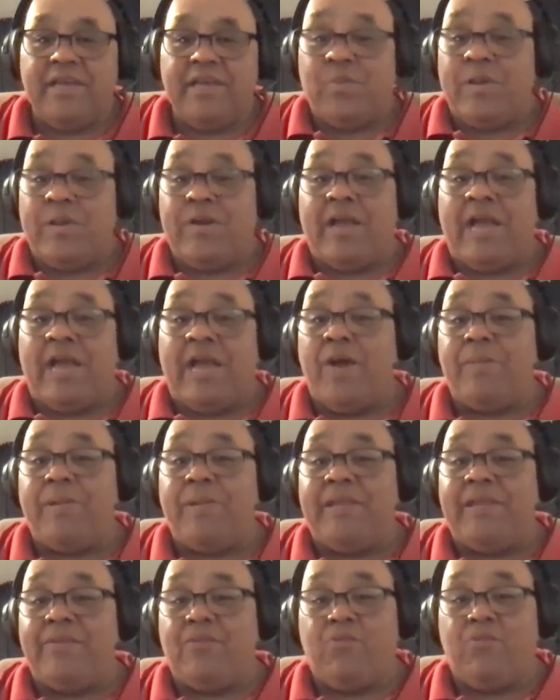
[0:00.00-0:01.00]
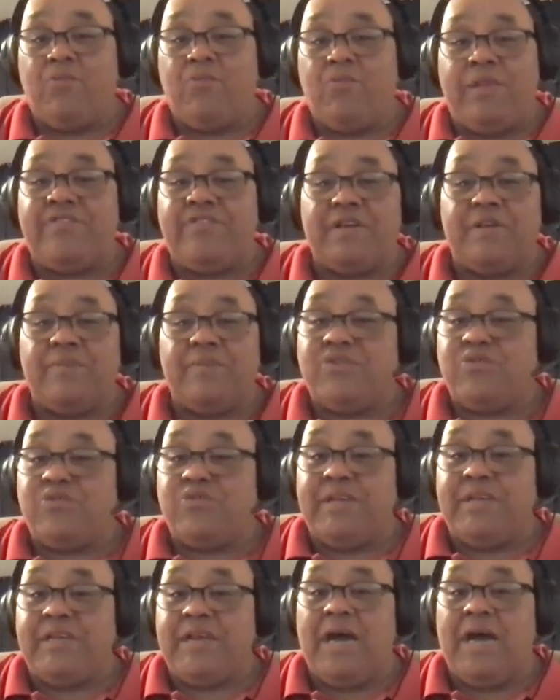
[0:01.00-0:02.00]
No matter how many weeks are in
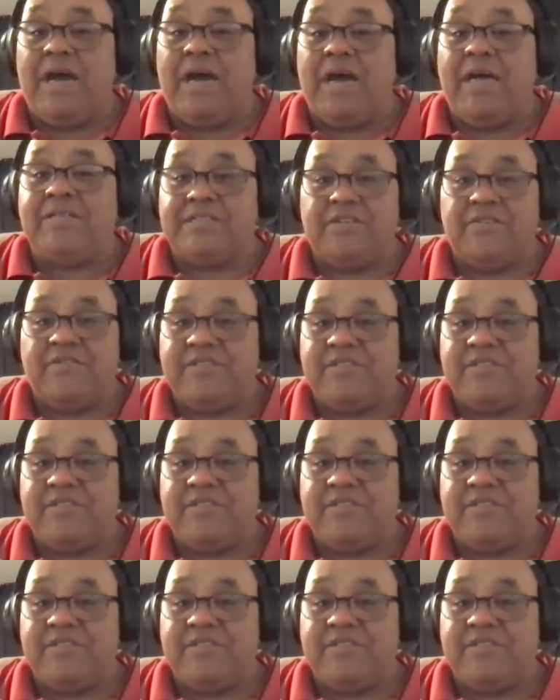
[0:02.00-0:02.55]
between contests.